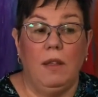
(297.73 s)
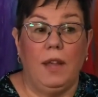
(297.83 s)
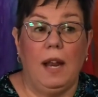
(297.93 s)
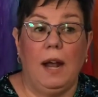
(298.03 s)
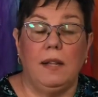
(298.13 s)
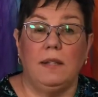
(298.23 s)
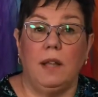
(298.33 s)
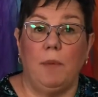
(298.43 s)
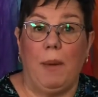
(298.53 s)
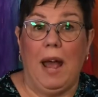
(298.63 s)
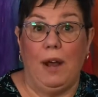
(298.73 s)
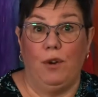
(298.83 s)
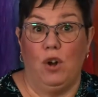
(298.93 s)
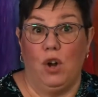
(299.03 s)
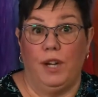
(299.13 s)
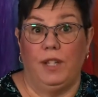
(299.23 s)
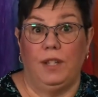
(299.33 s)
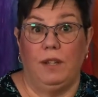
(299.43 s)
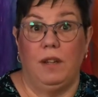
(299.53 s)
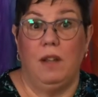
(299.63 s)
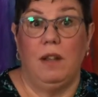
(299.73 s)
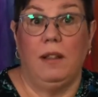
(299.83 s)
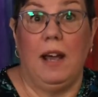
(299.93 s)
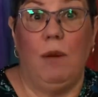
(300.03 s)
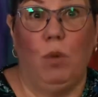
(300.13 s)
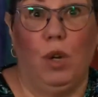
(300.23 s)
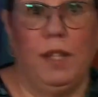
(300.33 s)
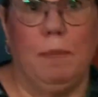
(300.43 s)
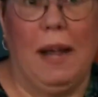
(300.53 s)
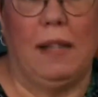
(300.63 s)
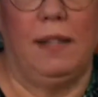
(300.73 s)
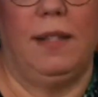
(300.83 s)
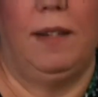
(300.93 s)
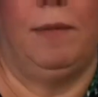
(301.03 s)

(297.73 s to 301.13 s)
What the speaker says: that has a pattern on it. That works best.